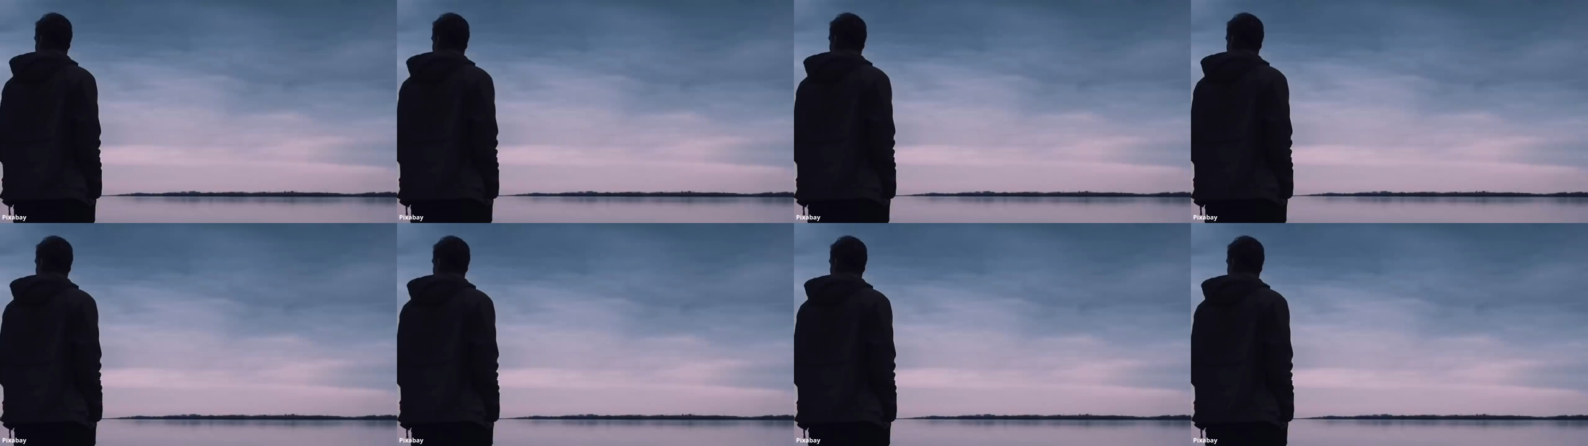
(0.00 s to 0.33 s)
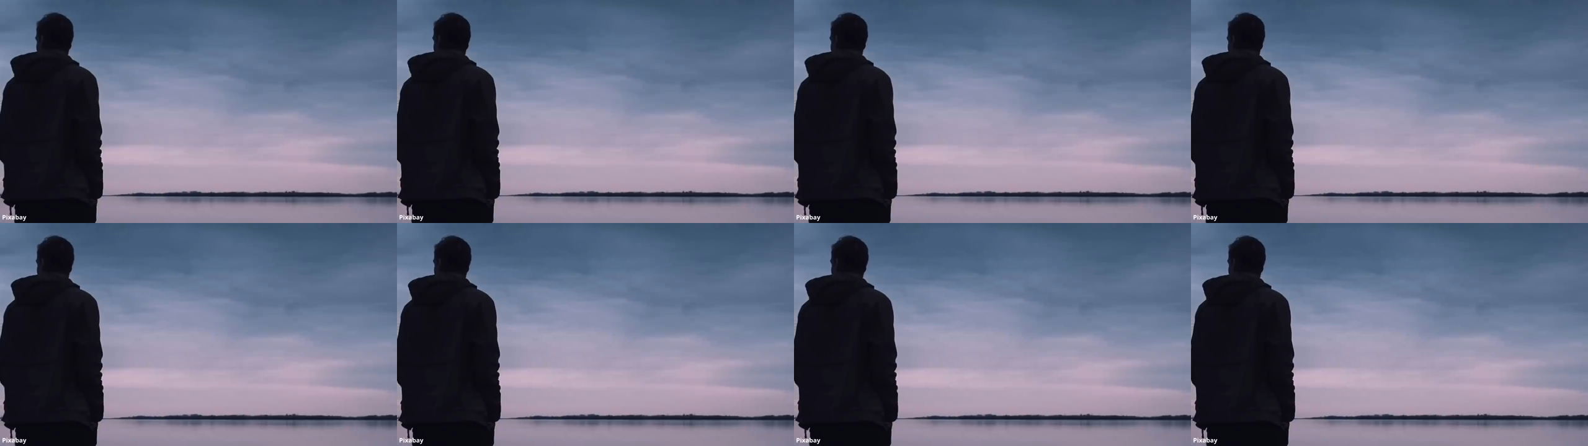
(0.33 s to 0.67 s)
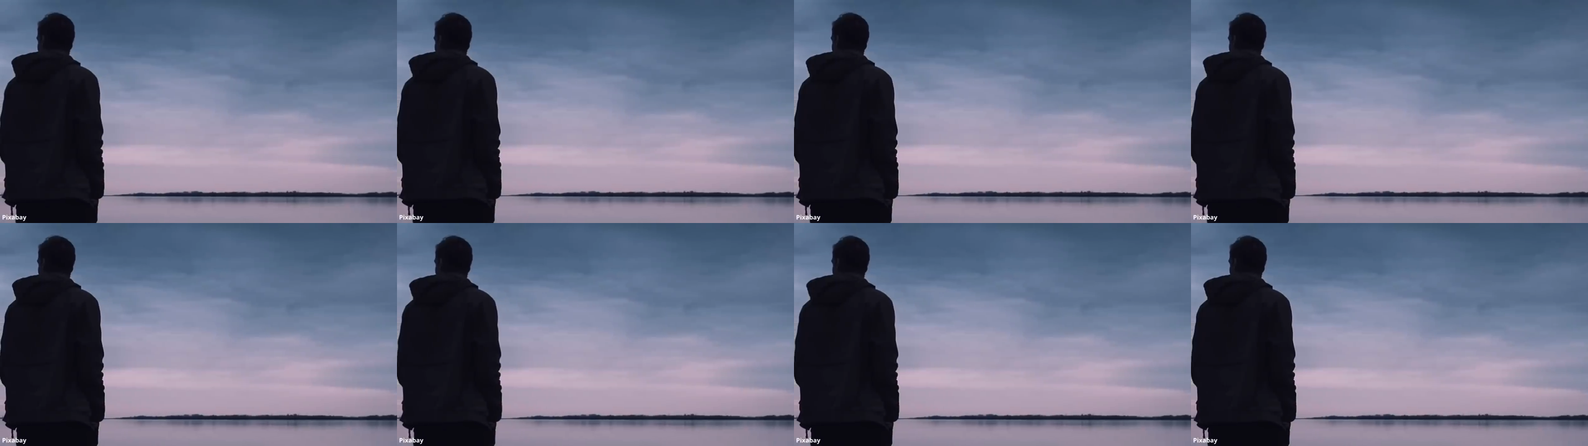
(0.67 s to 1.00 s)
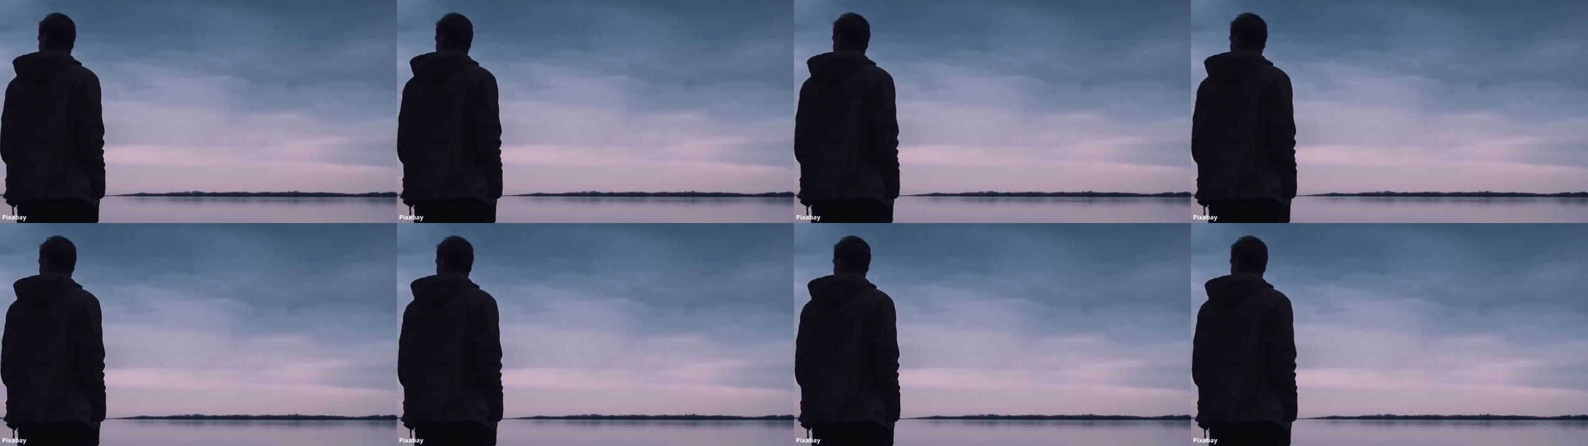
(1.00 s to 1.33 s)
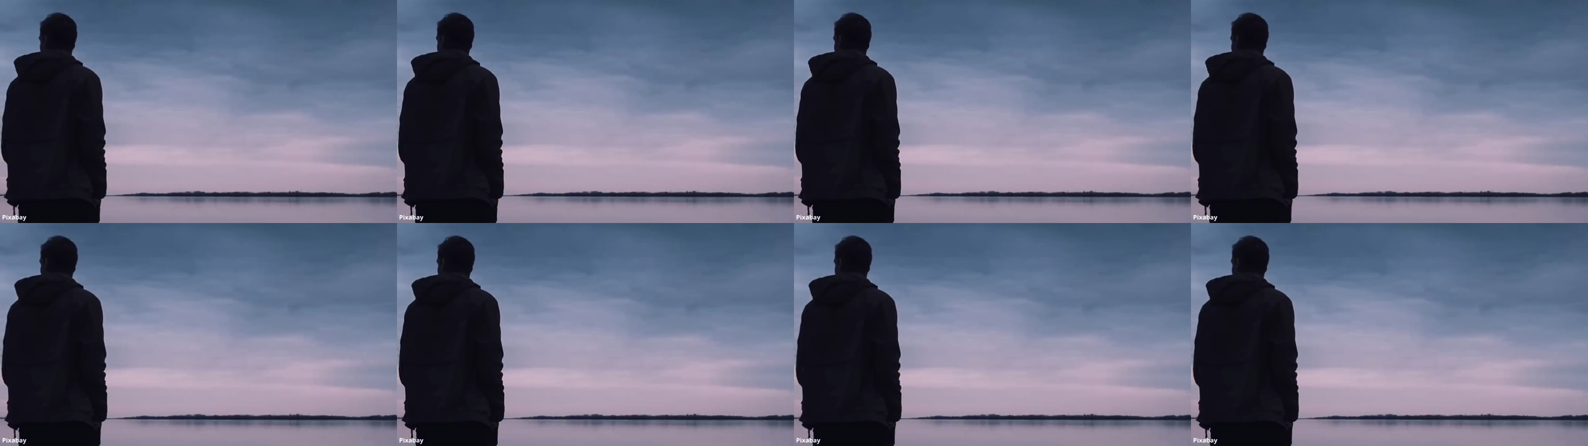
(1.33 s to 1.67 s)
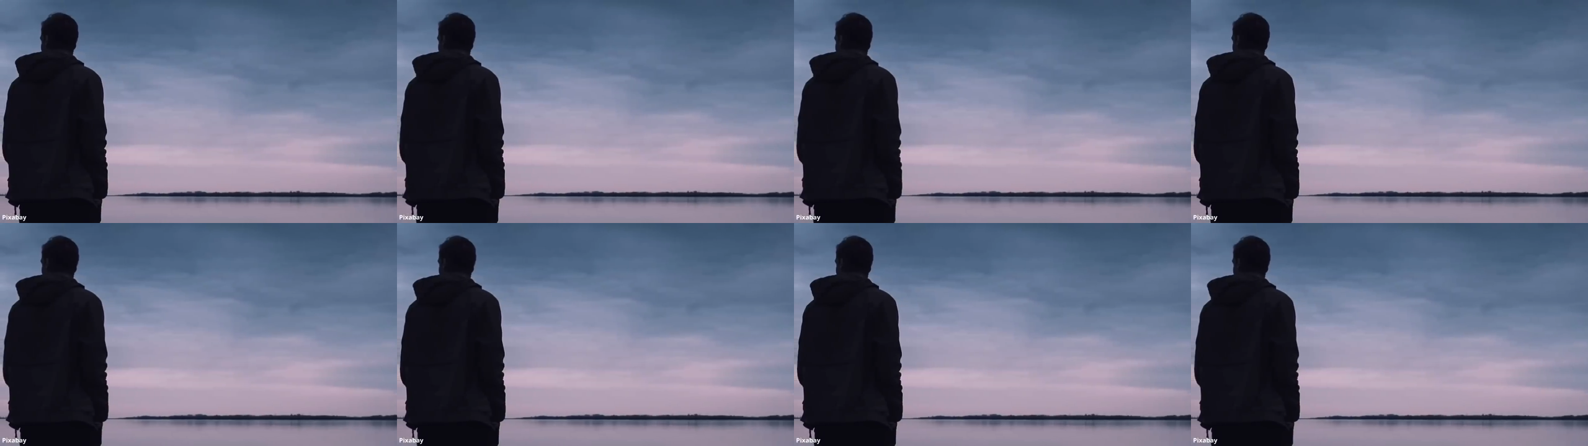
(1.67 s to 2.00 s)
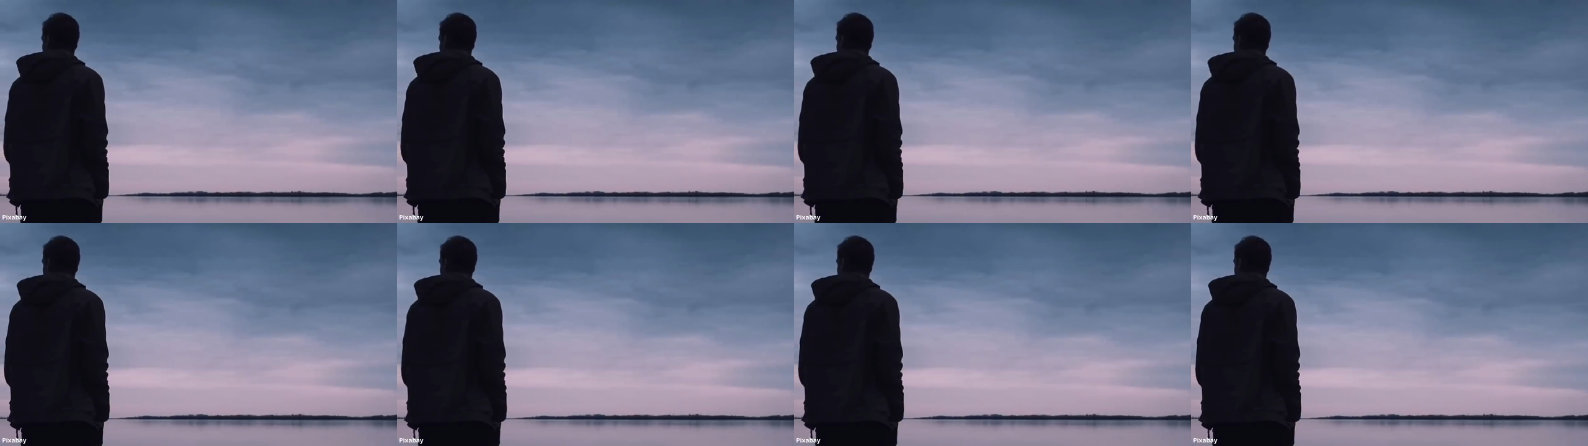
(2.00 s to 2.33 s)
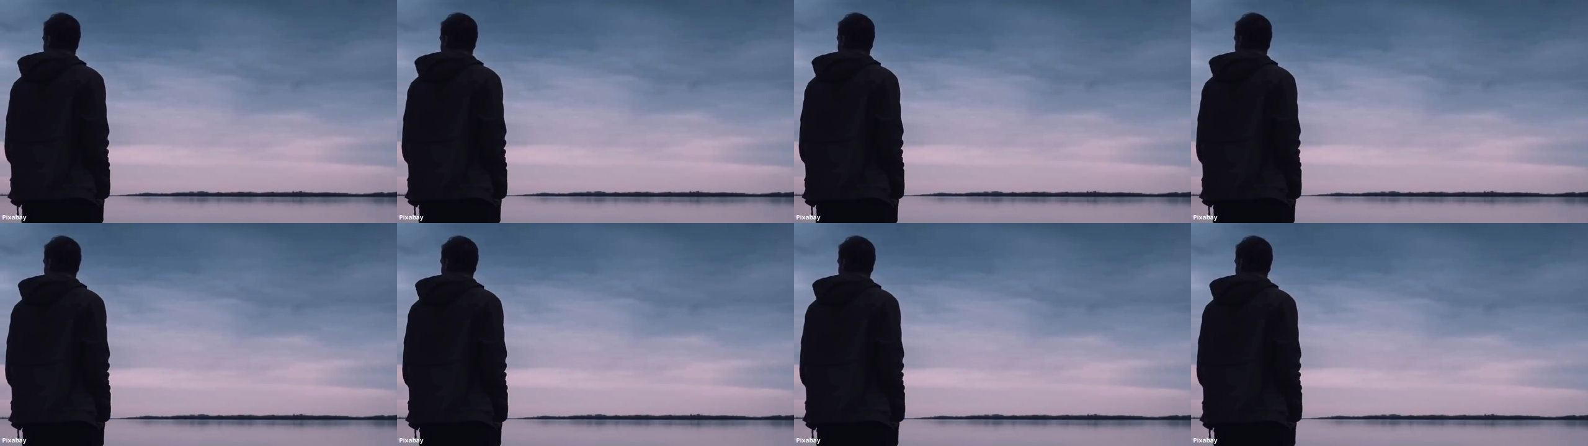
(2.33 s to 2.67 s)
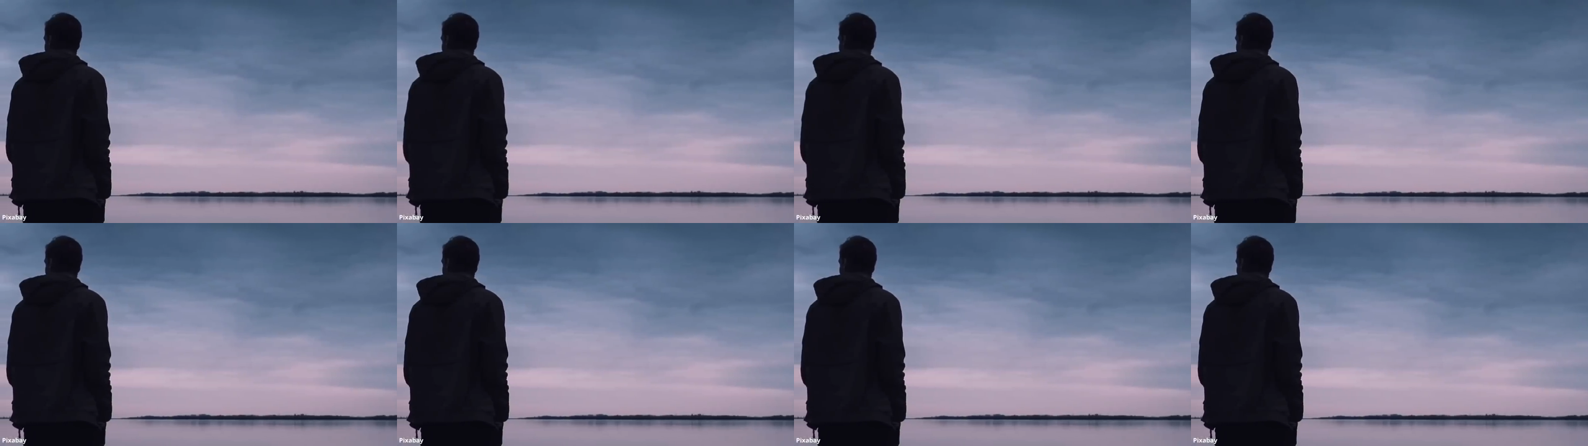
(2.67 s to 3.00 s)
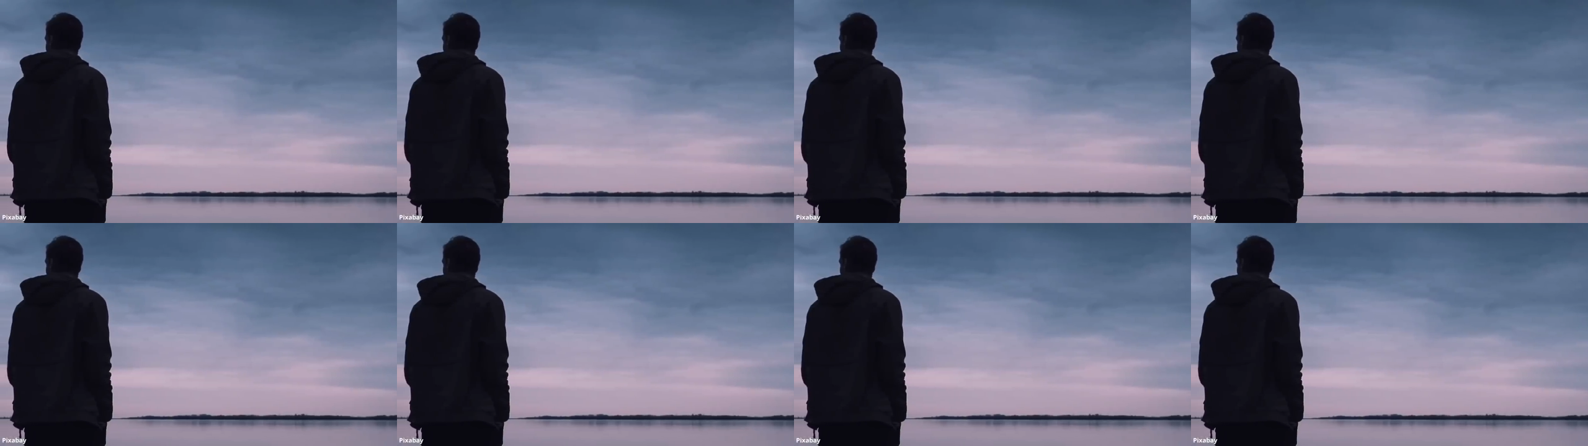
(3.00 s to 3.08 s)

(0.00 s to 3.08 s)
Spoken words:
No face is visible, so there are no lips to read.